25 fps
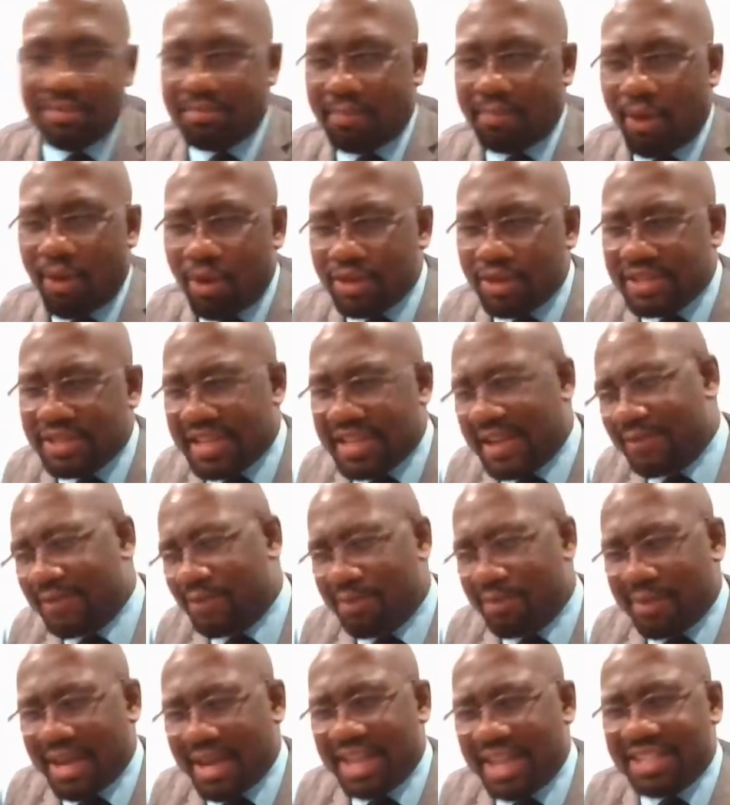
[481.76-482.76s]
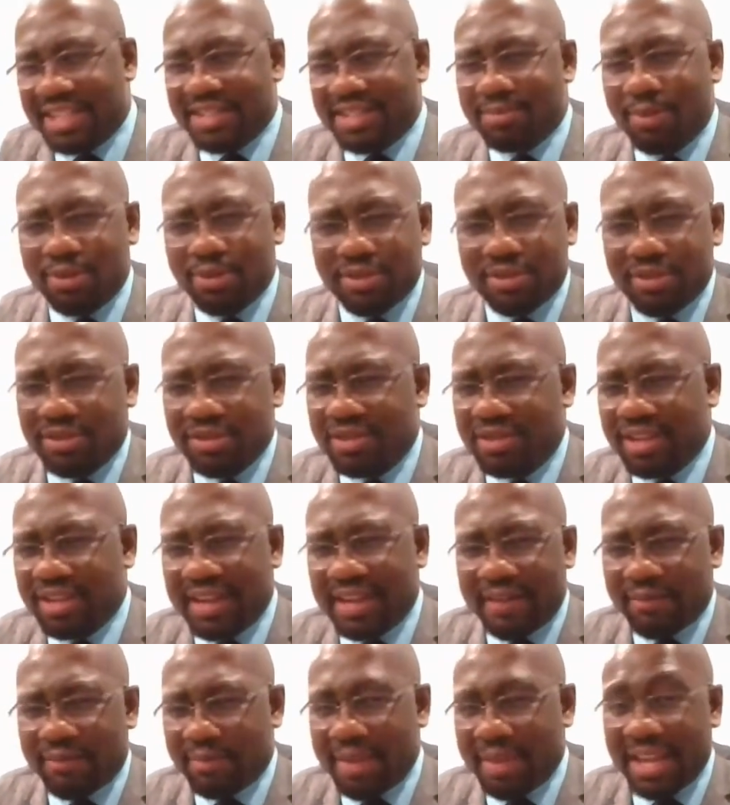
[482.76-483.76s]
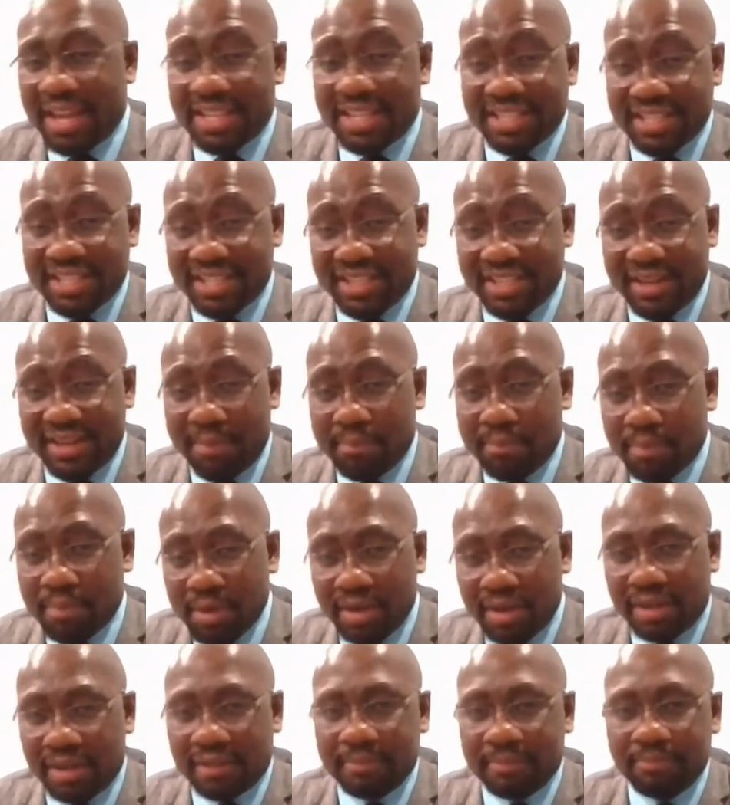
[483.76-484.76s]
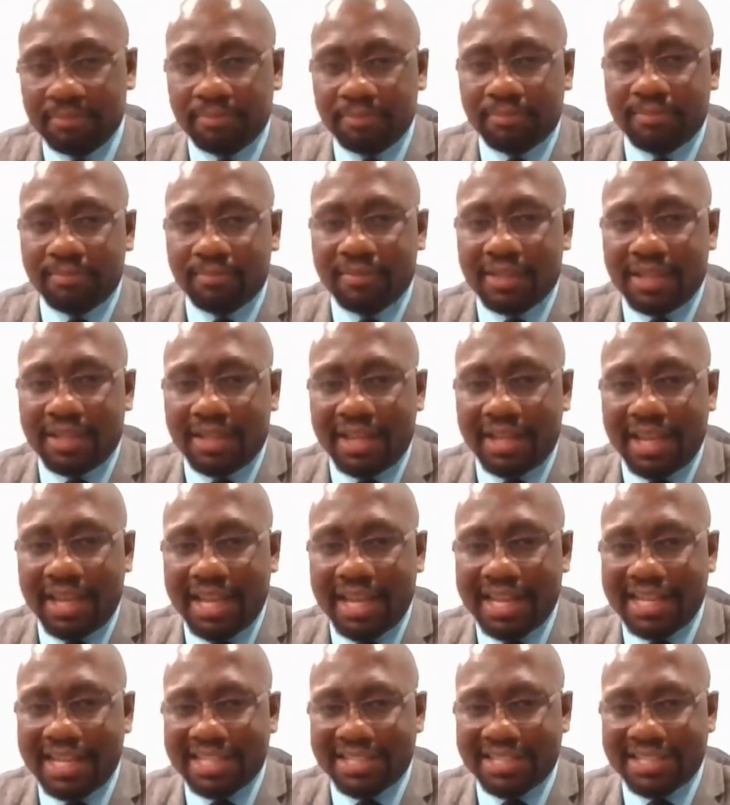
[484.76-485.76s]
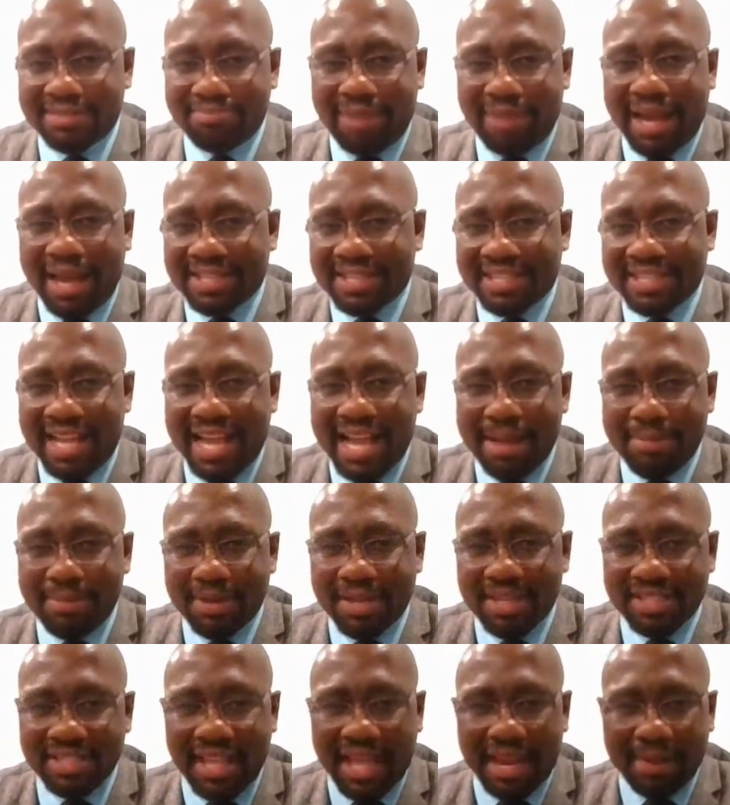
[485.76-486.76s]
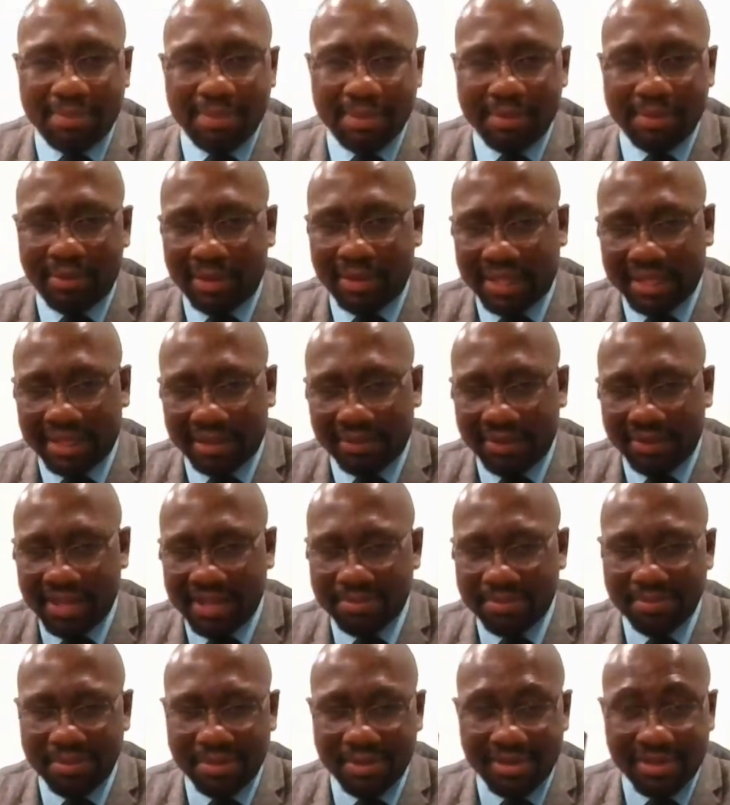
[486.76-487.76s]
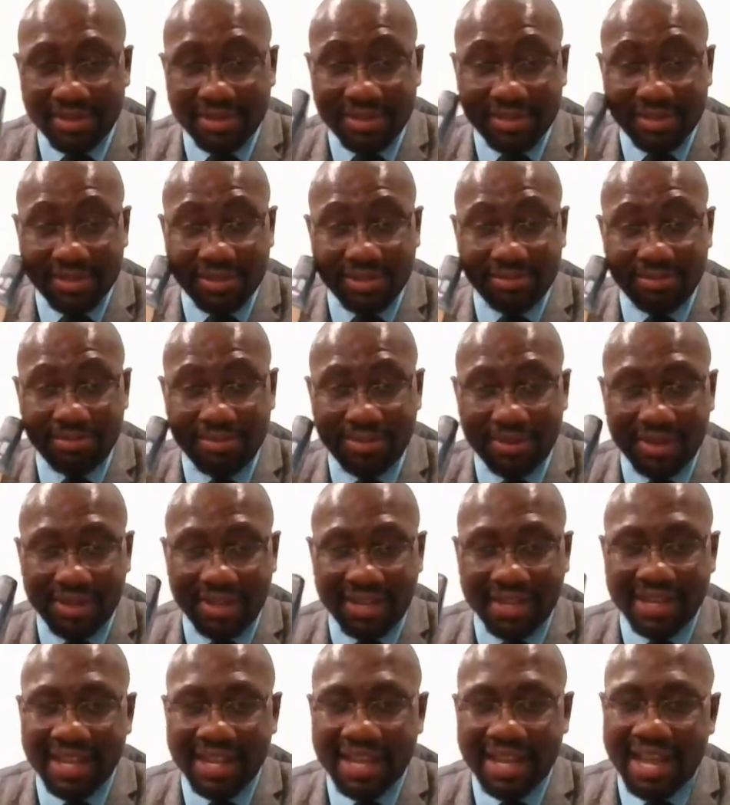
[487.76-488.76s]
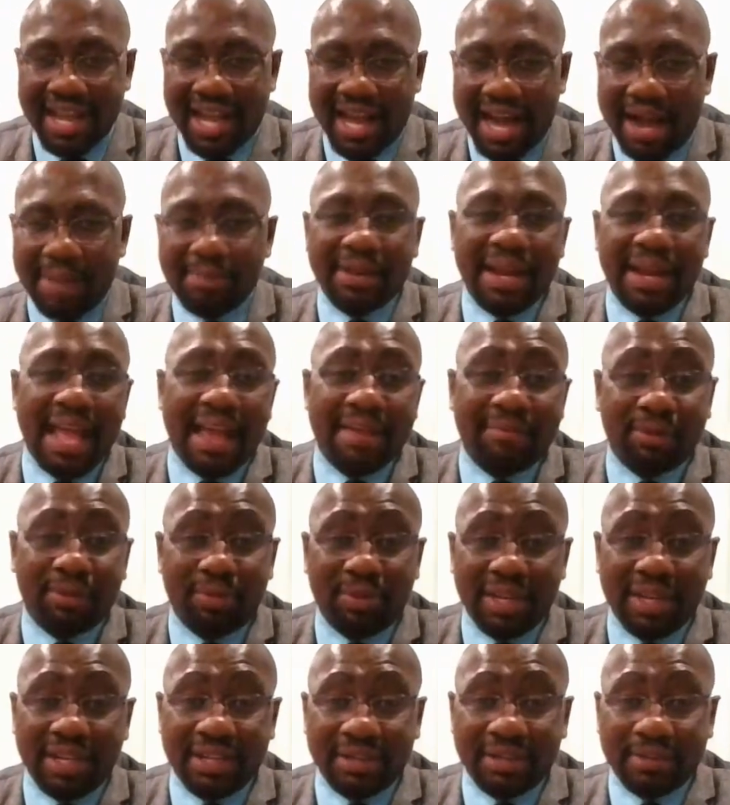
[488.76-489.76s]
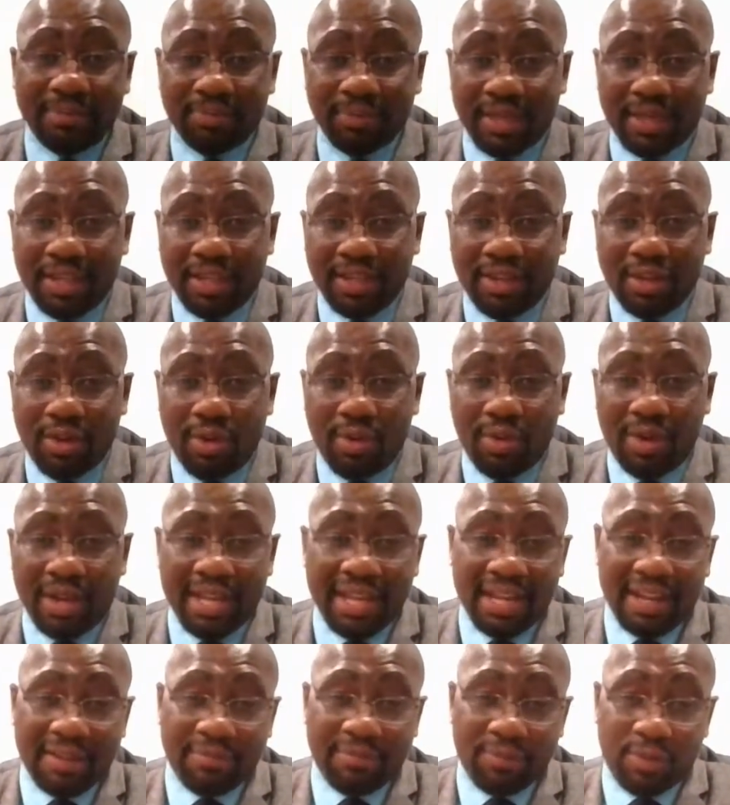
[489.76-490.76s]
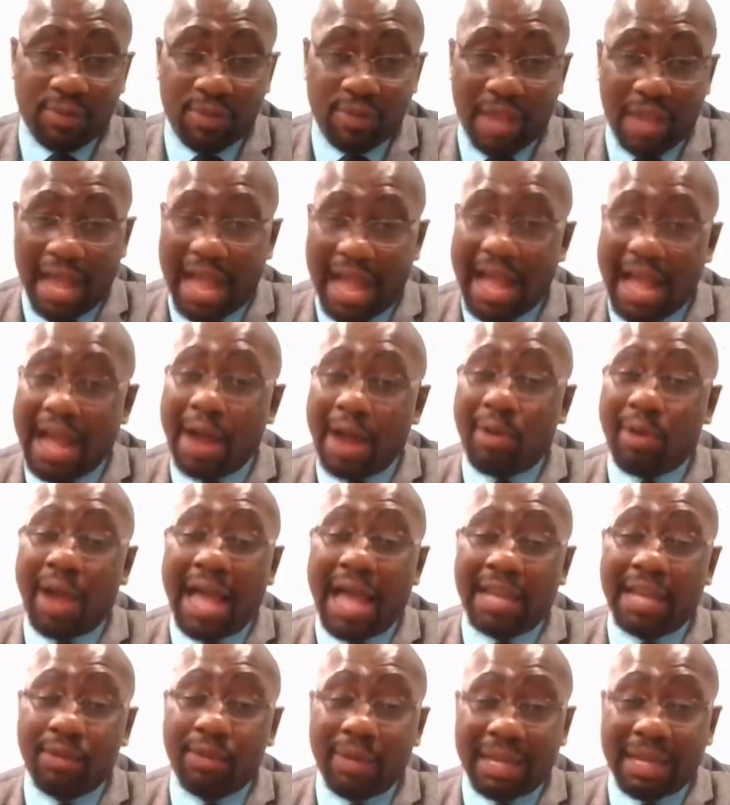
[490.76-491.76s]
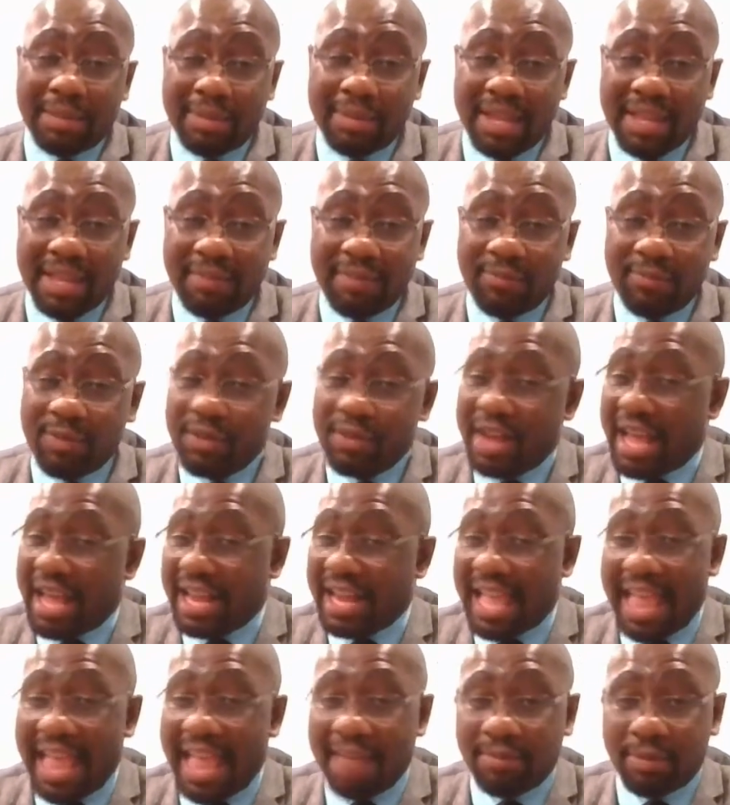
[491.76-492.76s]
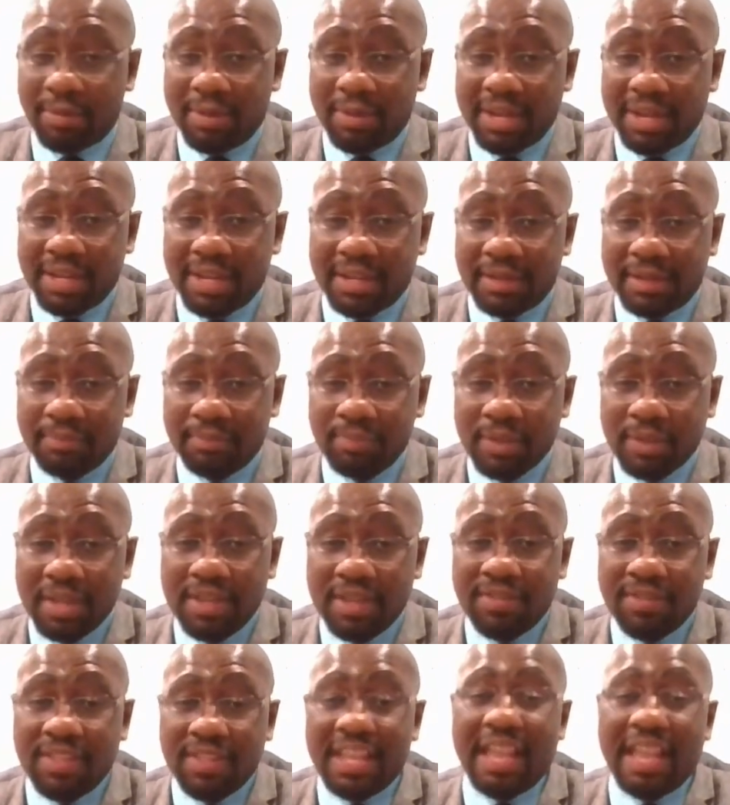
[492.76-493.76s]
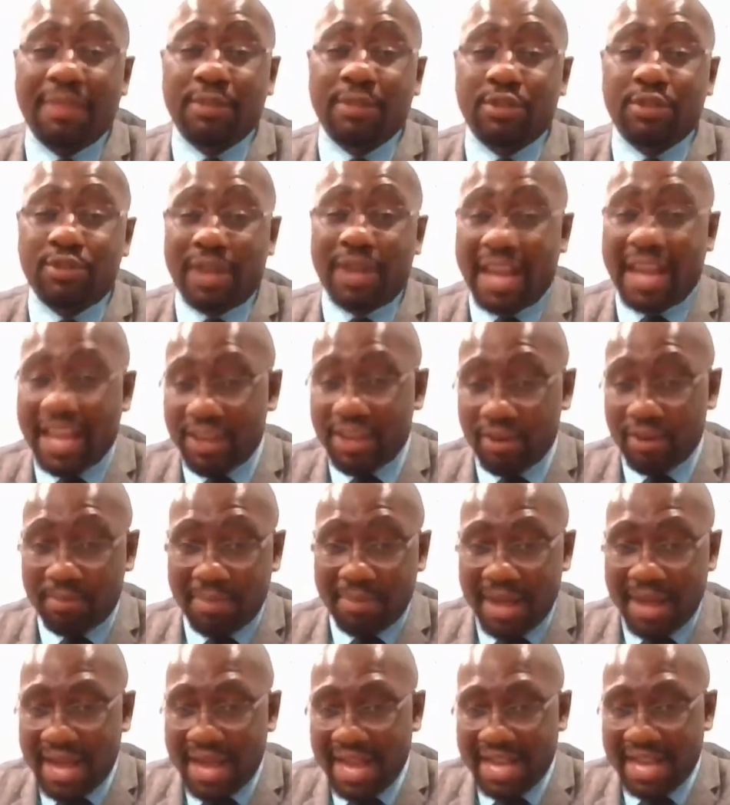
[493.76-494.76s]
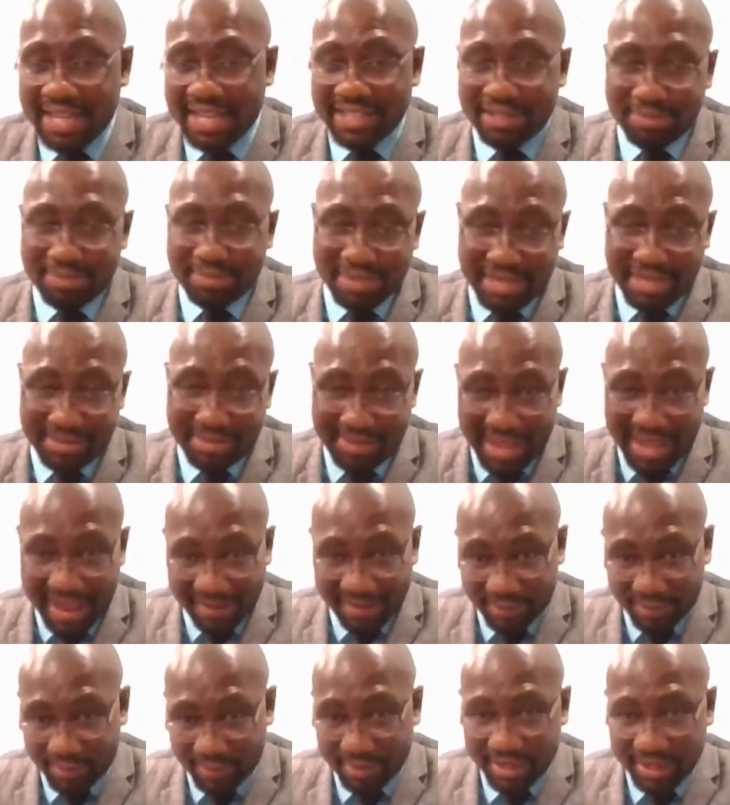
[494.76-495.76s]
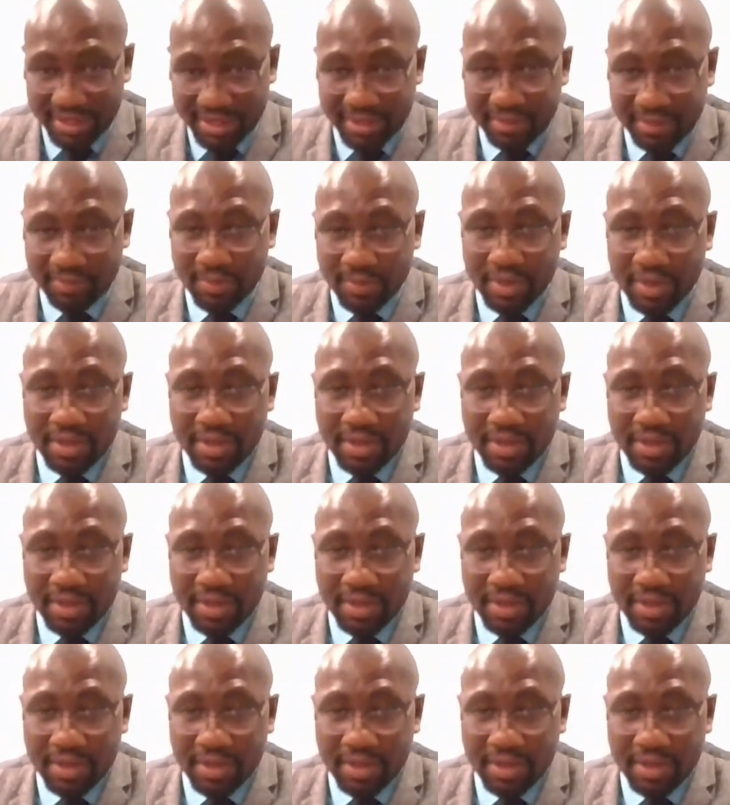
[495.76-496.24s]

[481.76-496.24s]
most good information is in a book, and it's by design because a lot of people don't like to read books. But I'm an avid reader, and if I highly recommend, if you're not an avid reader, you have to train your mind to become an avid reader.